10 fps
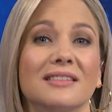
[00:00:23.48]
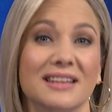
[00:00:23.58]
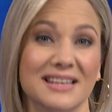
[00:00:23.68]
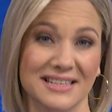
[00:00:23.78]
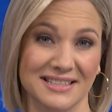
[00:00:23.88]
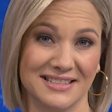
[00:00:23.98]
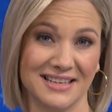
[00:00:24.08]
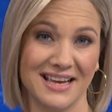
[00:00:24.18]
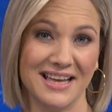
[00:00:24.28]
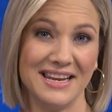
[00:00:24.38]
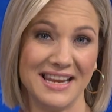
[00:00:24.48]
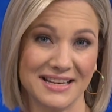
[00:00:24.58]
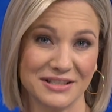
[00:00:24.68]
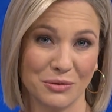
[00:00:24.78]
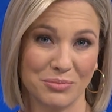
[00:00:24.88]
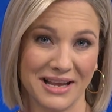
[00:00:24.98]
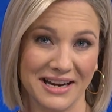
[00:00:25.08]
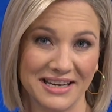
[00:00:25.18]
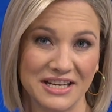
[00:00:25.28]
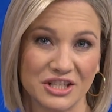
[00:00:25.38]
is an
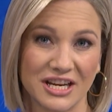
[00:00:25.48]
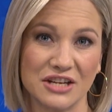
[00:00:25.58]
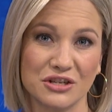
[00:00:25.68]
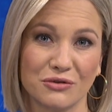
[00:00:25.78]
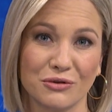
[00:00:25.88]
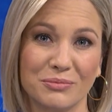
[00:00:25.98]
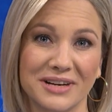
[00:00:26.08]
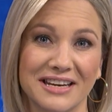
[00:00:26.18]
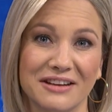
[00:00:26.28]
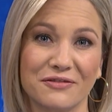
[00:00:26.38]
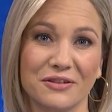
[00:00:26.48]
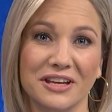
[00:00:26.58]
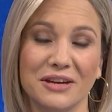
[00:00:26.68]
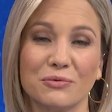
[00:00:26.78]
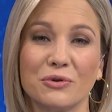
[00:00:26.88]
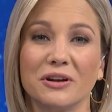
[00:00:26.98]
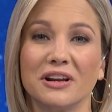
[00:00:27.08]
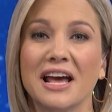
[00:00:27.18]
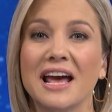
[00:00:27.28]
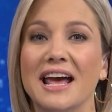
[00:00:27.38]
exoplanet. Education Group Leader for the
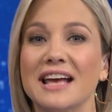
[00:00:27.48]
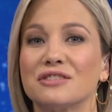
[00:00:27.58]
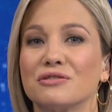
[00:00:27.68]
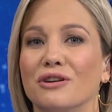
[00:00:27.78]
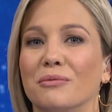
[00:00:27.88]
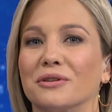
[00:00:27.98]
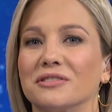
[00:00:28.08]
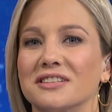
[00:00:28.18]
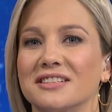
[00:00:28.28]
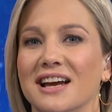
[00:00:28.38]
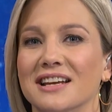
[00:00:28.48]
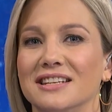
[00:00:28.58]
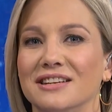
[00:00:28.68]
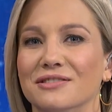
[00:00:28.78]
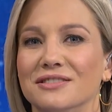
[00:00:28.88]
Royal Astronomical Society in New